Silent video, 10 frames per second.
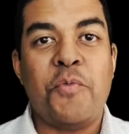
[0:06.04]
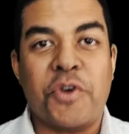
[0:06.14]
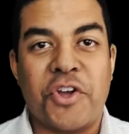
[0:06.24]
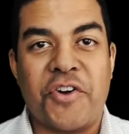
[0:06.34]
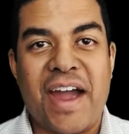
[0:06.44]
Well,
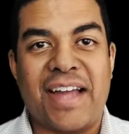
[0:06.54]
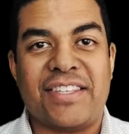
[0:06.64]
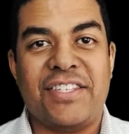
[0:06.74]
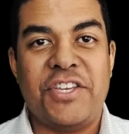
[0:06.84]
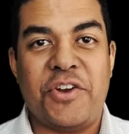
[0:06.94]

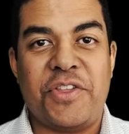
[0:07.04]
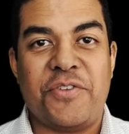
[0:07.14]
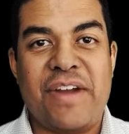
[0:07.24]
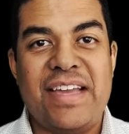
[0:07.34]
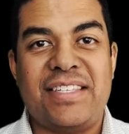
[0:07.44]
congrats, you're in the
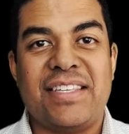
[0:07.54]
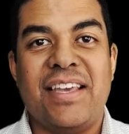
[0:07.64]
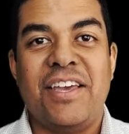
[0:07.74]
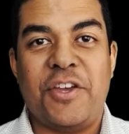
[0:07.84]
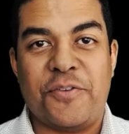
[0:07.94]
race,
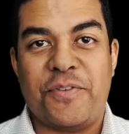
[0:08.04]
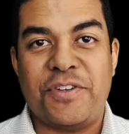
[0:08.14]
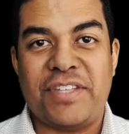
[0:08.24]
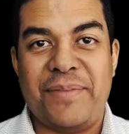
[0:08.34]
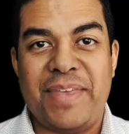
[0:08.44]
you're a
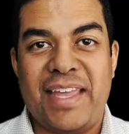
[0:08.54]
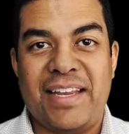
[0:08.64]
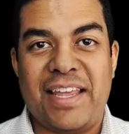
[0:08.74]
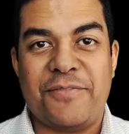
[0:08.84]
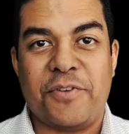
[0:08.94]
first-time
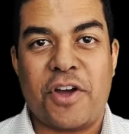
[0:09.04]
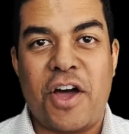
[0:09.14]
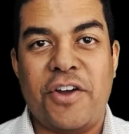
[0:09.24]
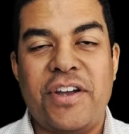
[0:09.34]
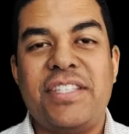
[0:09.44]
candidate for
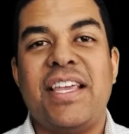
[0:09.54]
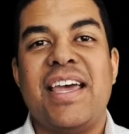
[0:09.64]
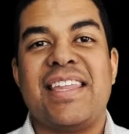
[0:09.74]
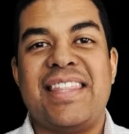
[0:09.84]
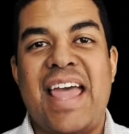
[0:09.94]
Congress,
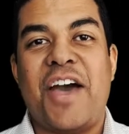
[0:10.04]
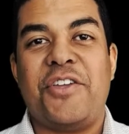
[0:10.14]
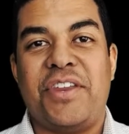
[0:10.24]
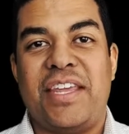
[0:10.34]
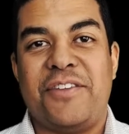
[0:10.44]
now
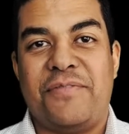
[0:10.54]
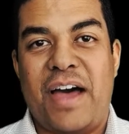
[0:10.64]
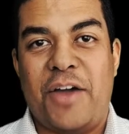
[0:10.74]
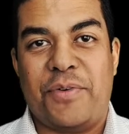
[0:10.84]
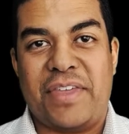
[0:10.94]
you need to
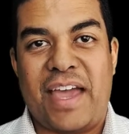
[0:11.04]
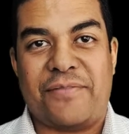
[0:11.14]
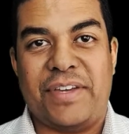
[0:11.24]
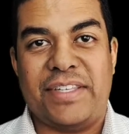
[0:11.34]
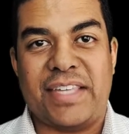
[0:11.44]
file with the
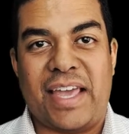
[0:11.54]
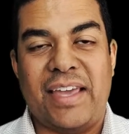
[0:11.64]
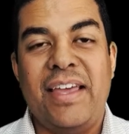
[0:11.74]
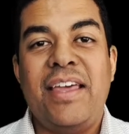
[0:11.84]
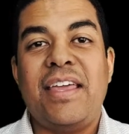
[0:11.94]

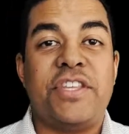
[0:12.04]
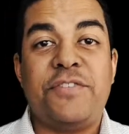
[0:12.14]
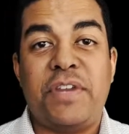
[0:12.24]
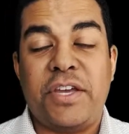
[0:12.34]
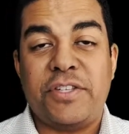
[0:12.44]
FEC. So
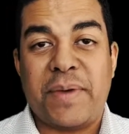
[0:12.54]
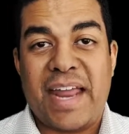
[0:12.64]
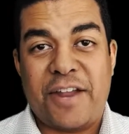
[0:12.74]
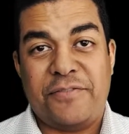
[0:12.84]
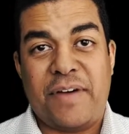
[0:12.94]
this video is about
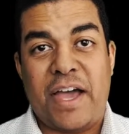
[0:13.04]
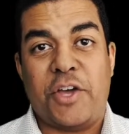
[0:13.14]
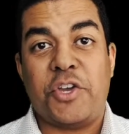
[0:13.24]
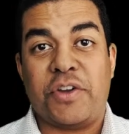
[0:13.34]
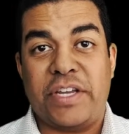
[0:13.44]
how to
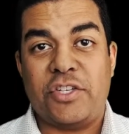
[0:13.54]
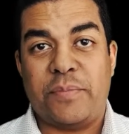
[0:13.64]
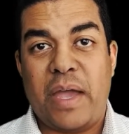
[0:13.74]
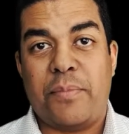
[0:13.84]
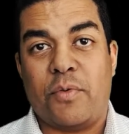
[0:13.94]
file your initial
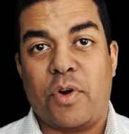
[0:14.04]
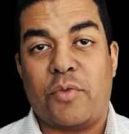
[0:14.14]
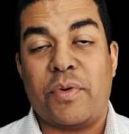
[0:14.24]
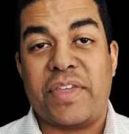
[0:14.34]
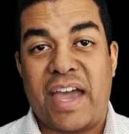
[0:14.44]

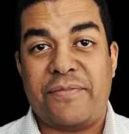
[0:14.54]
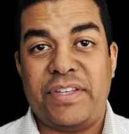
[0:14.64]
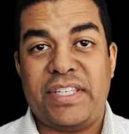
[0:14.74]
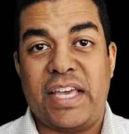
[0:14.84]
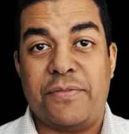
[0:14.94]
paperwork with the
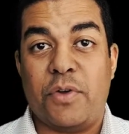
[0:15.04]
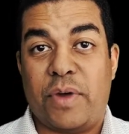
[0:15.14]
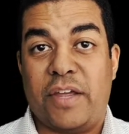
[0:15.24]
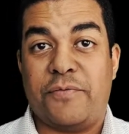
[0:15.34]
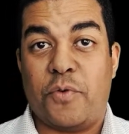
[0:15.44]
FEC if you're
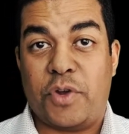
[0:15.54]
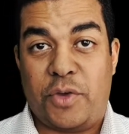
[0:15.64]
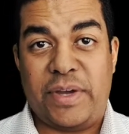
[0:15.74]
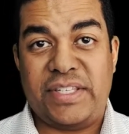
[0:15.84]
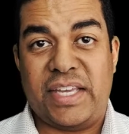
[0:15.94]
running for
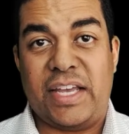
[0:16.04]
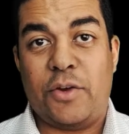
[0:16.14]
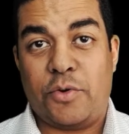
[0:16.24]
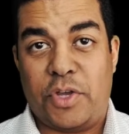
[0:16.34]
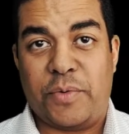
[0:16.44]
US Senate
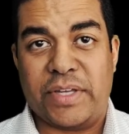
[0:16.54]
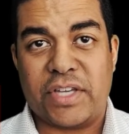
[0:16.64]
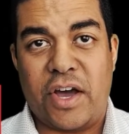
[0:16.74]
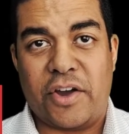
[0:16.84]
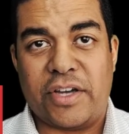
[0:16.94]
or US
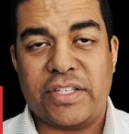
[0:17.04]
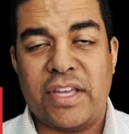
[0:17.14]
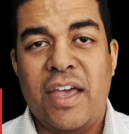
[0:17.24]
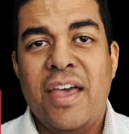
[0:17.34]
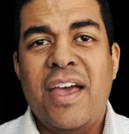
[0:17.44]
Congress.
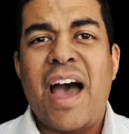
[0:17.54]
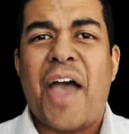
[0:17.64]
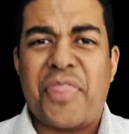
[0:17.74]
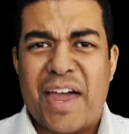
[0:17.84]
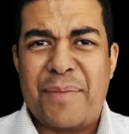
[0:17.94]
I
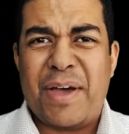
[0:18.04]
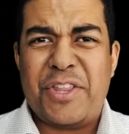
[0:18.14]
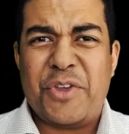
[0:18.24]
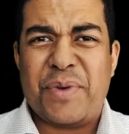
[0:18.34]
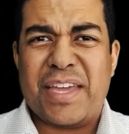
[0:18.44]
thought about
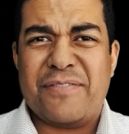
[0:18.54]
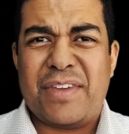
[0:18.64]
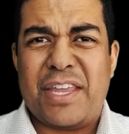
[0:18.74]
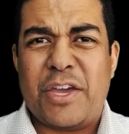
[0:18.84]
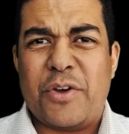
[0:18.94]
doing a
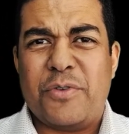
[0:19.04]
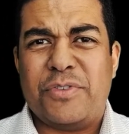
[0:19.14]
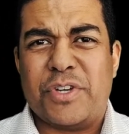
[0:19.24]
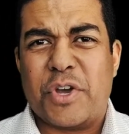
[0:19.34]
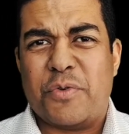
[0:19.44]
video
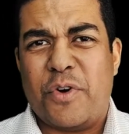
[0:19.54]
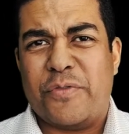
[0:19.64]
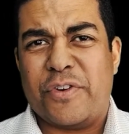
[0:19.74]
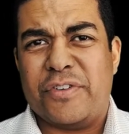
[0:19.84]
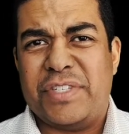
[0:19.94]
to go
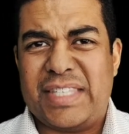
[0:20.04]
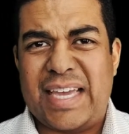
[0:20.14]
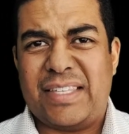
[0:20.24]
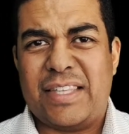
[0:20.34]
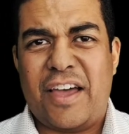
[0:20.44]
over
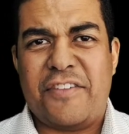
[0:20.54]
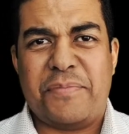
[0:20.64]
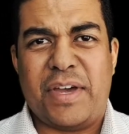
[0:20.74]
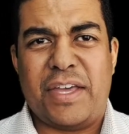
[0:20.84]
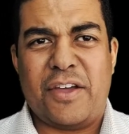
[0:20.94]
state stuff,
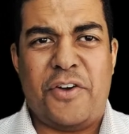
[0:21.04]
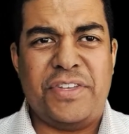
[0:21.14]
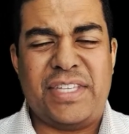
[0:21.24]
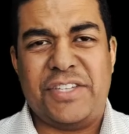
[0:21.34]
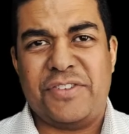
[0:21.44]
but all the
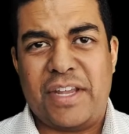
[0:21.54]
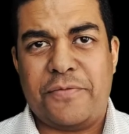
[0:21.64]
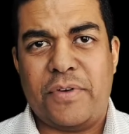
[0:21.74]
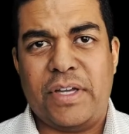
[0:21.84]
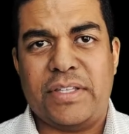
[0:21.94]
states are
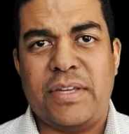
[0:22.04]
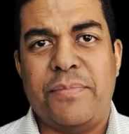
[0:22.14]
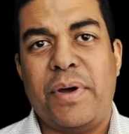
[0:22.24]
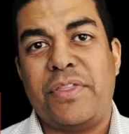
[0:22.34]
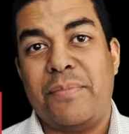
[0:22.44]
different,
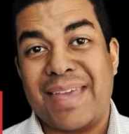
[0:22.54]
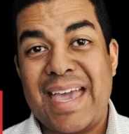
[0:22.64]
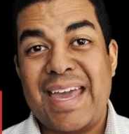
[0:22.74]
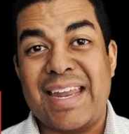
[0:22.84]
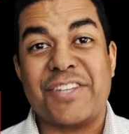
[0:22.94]
but the
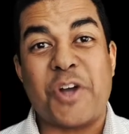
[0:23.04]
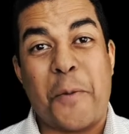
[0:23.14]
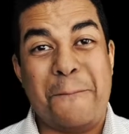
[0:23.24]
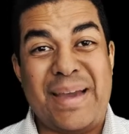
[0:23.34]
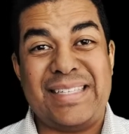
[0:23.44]
mechanics are
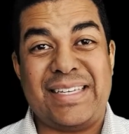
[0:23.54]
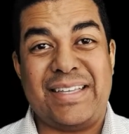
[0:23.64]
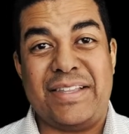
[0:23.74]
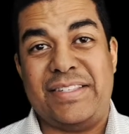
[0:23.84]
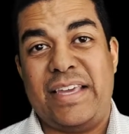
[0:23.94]

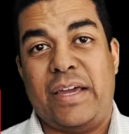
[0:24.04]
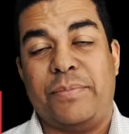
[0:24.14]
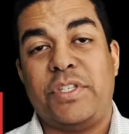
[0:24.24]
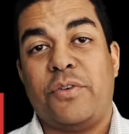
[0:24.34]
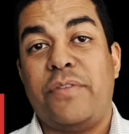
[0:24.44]
basically the same.
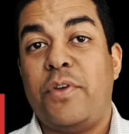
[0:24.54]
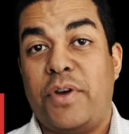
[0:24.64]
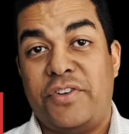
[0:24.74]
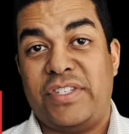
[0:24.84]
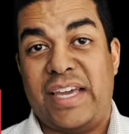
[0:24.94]
So if you
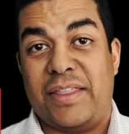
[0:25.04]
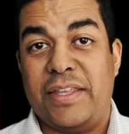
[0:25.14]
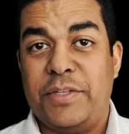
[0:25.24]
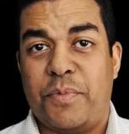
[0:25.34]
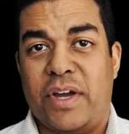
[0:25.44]
understand
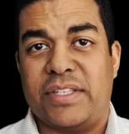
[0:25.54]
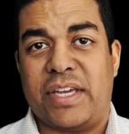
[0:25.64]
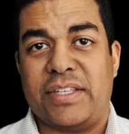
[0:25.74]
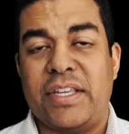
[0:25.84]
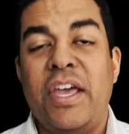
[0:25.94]
this
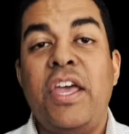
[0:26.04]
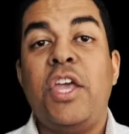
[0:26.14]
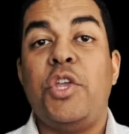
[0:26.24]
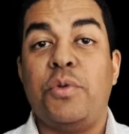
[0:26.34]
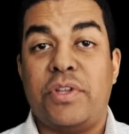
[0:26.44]
process,
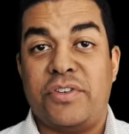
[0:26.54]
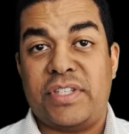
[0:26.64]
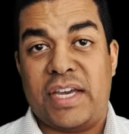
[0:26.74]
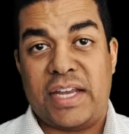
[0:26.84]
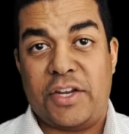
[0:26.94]
you'll
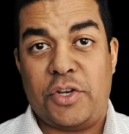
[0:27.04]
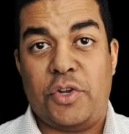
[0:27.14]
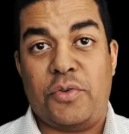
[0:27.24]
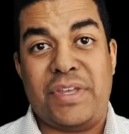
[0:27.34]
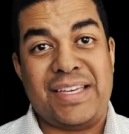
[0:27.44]
understand how to
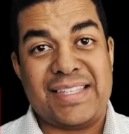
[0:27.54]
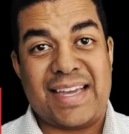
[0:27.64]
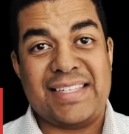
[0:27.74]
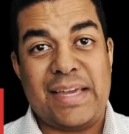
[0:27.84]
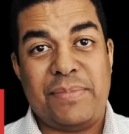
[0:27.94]
do the
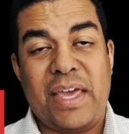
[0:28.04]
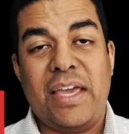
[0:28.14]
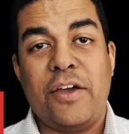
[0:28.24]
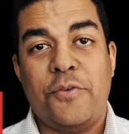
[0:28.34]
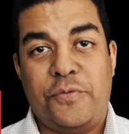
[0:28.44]
exact same
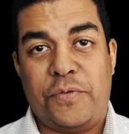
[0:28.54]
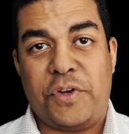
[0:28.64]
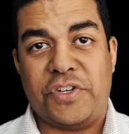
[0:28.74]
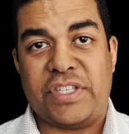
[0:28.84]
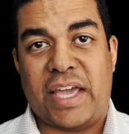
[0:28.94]
thing for
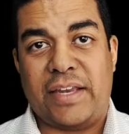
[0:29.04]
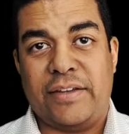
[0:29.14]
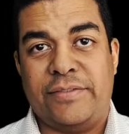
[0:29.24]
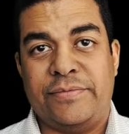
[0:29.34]
your state.